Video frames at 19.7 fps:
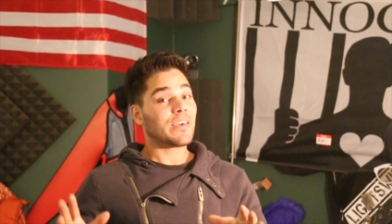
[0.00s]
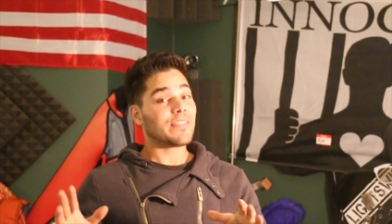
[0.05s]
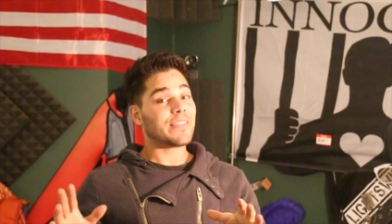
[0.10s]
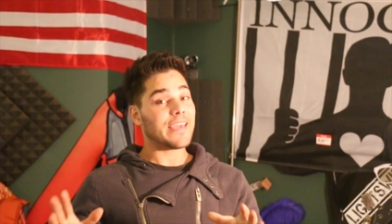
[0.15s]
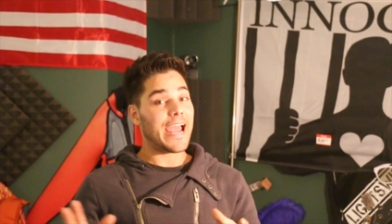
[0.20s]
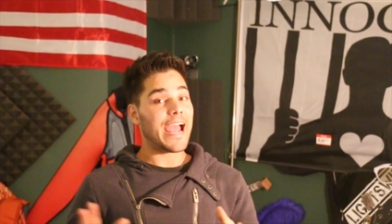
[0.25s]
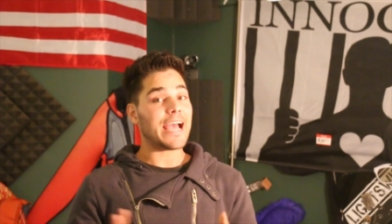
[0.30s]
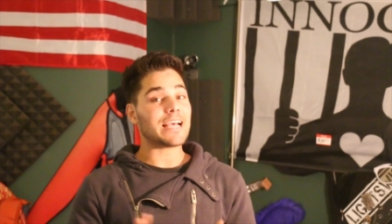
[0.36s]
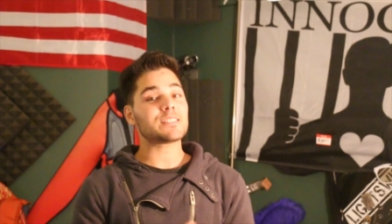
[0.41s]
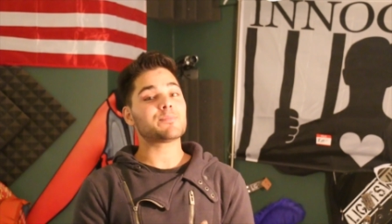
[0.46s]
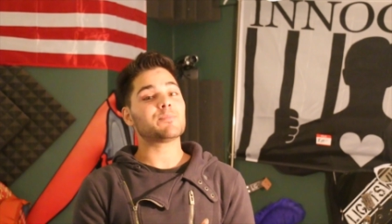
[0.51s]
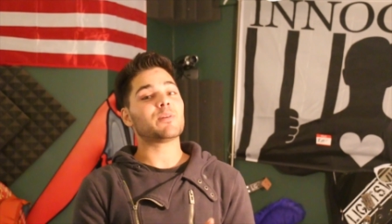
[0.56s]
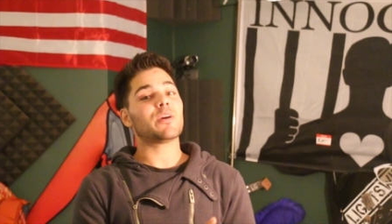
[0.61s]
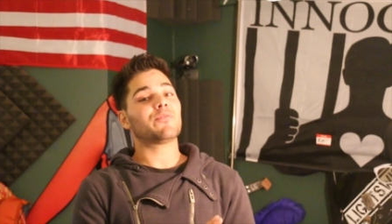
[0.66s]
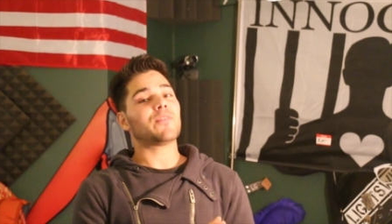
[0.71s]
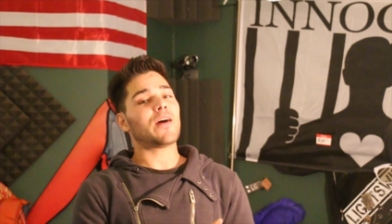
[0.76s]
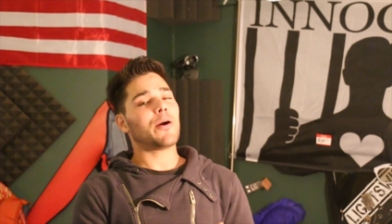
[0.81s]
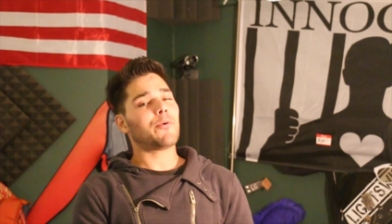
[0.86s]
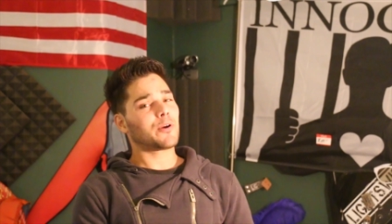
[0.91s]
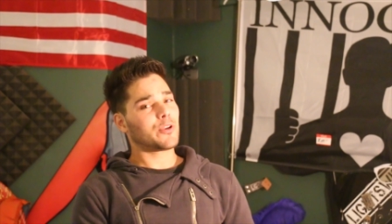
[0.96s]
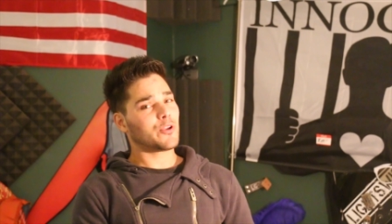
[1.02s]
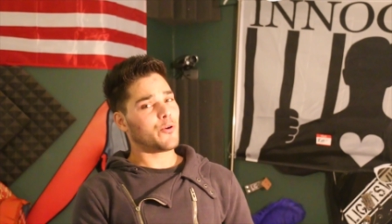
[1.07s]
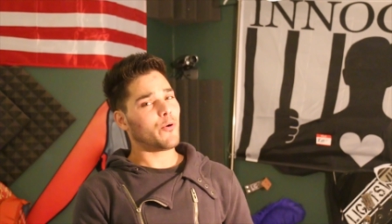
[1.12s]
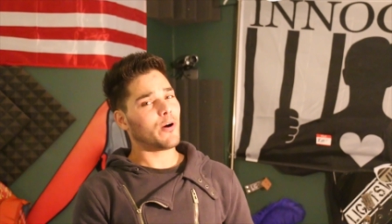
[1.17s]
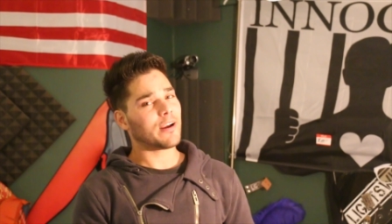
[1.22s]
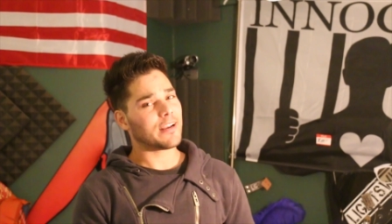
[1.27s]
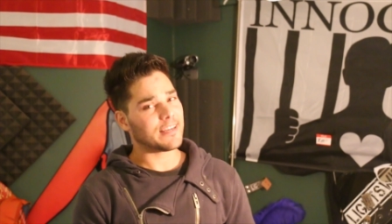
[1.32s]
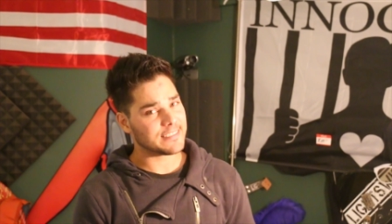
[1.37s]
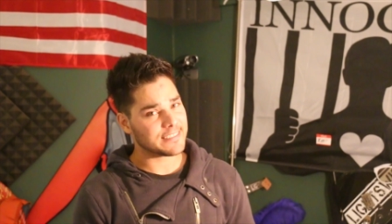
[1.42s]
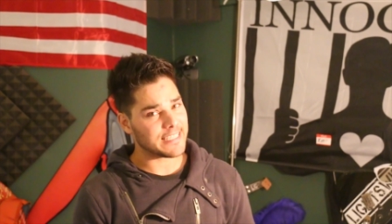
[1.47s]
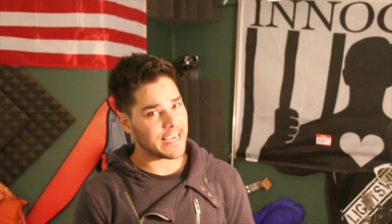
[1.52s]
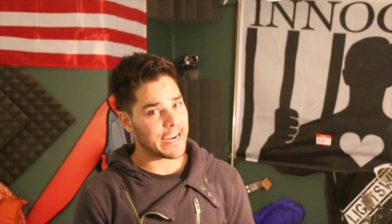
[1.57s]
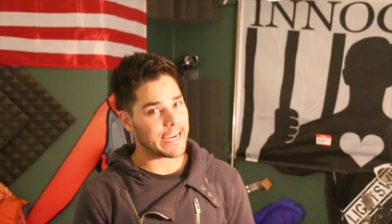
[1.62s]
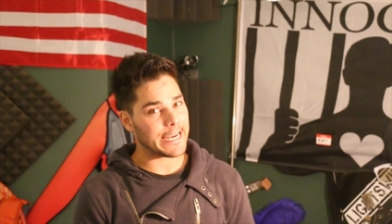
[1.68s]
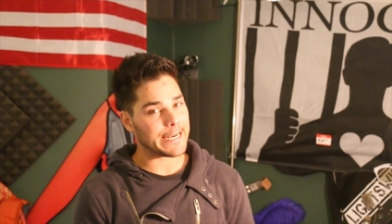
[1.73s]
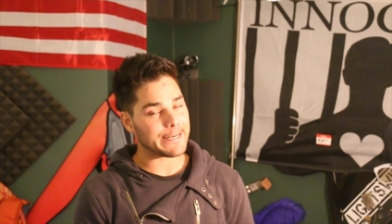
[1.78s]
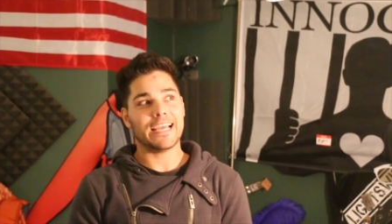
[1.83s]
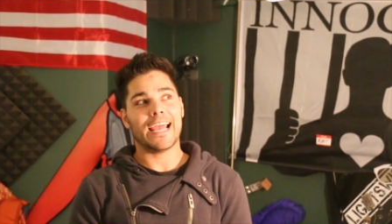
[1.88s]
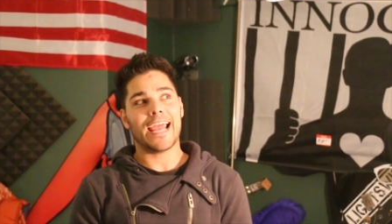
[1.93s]
They asked me if I would go on a
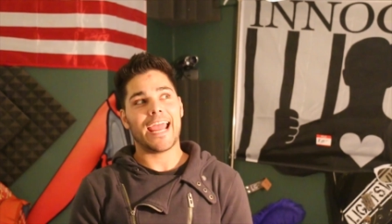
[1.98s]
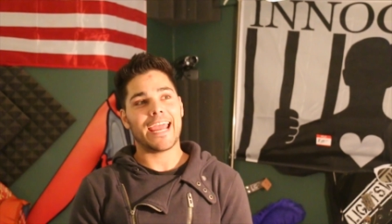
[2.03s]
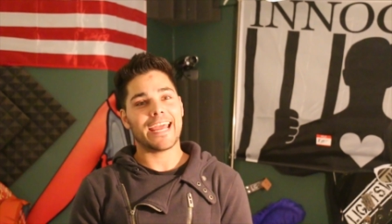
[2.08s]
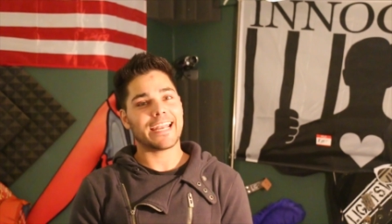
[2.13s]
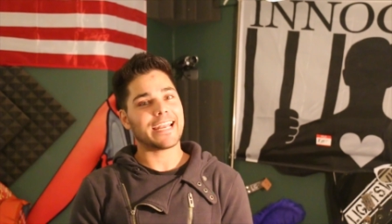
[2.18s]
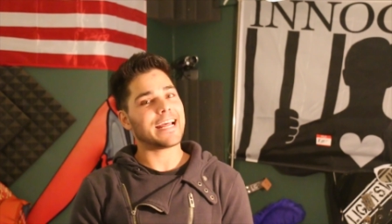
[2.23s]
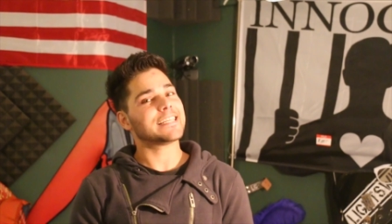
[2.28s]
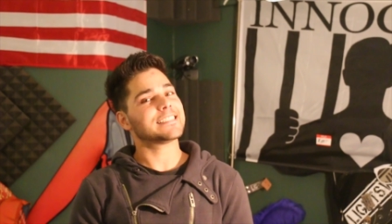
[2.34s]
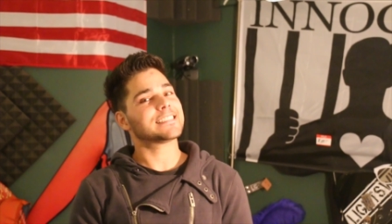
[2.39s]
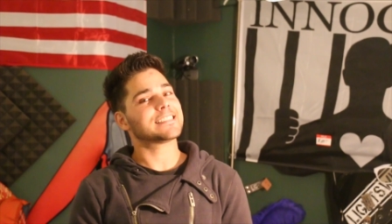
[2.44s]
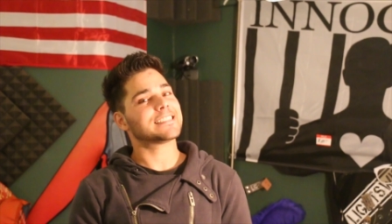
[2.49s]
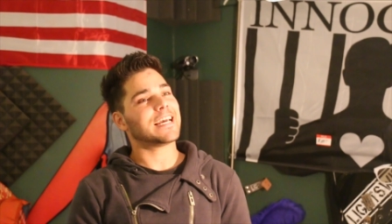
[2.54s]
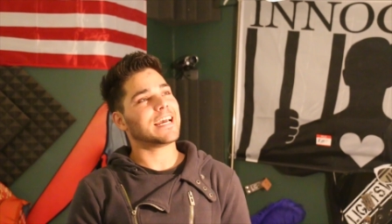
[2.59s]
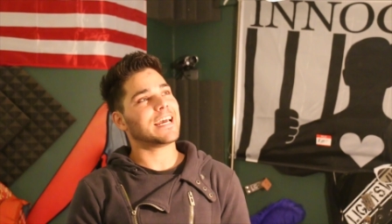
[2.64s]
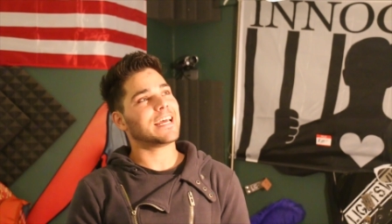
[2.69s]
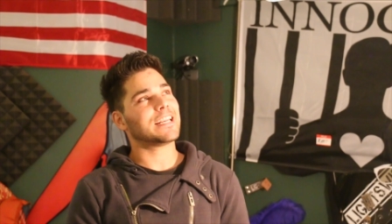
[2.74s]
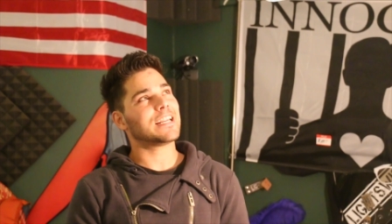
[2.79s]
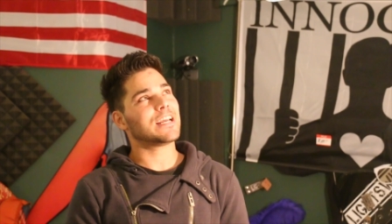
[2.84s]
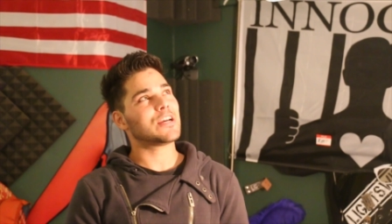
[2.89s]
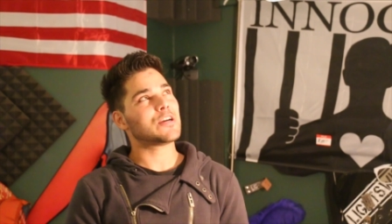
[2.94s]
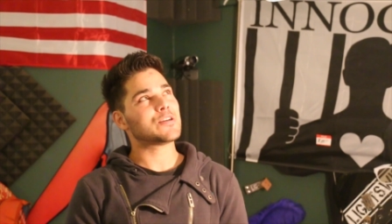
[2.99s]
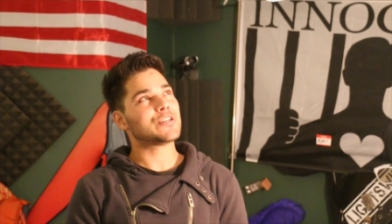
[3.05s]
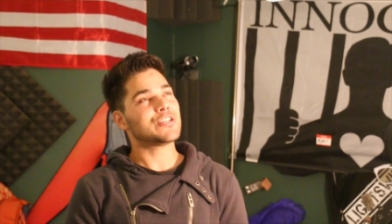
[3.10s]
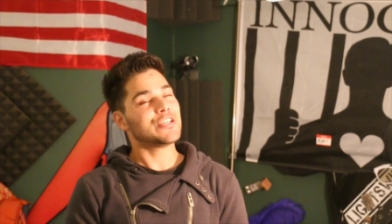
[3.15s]
date, and I said,